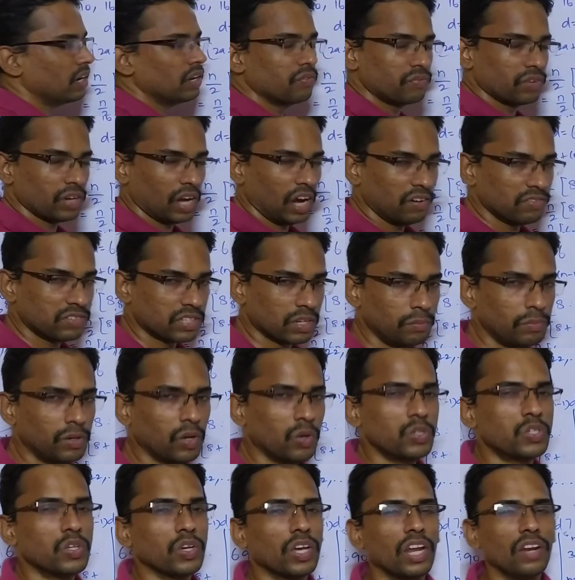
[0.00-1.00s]
If you have some
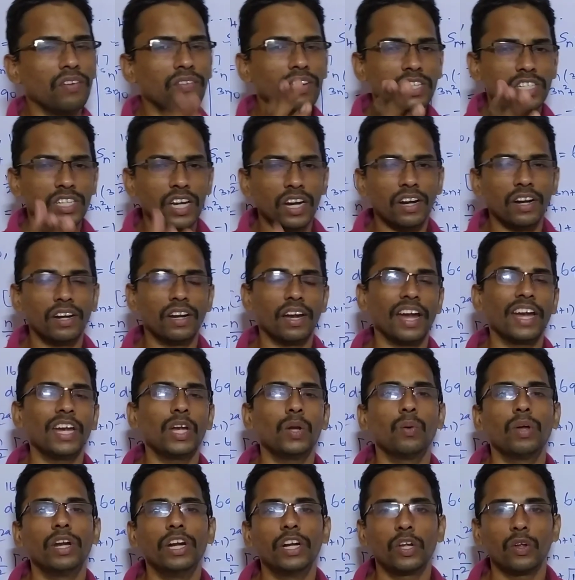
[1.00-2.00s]
doubts, you can even check it.
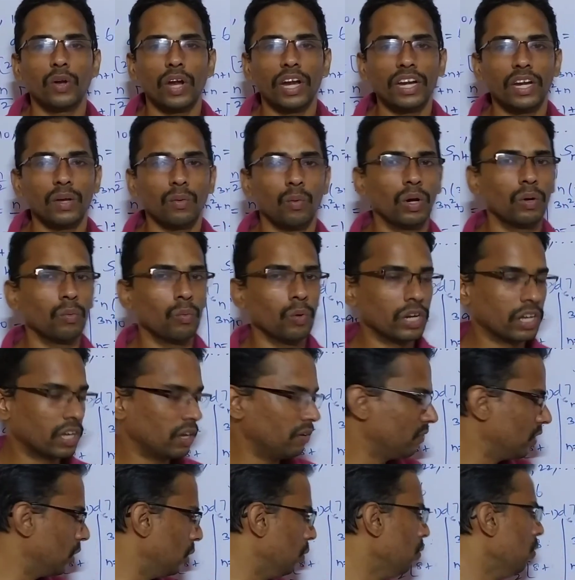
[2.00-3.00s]
91 into 91 would give
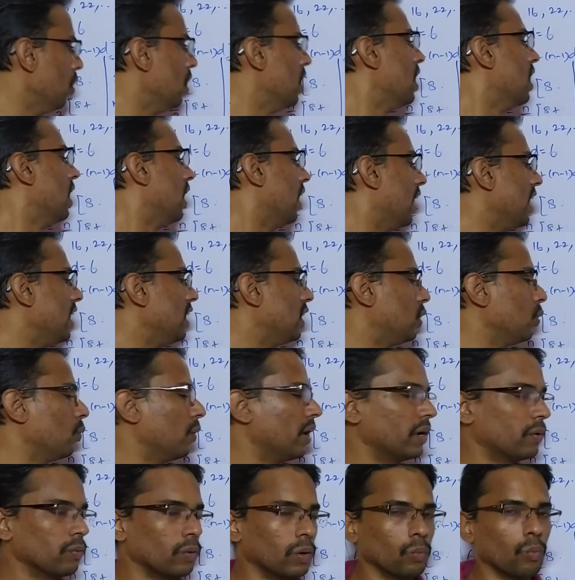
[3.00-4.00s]
you
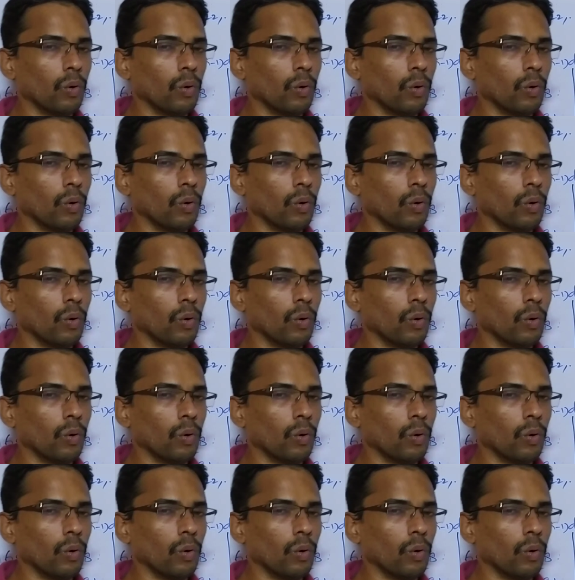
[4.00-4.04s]
8281.